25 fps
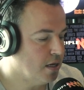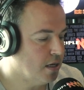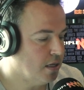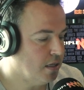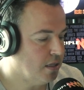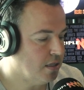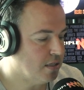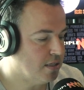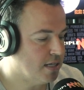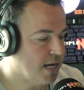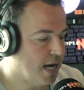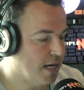
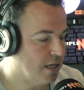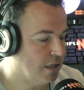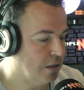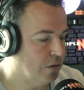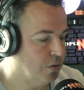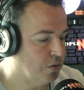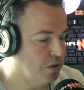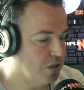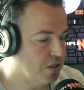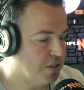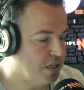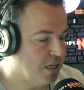you start to
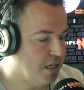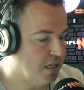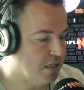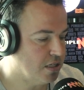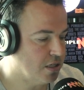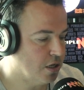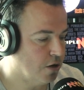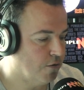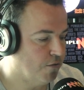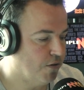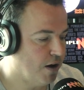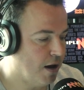look to set
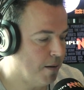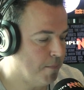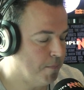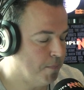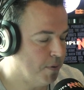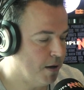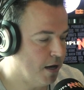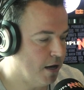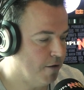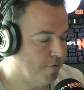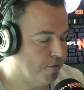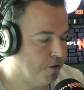yourself up
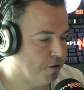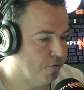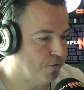for the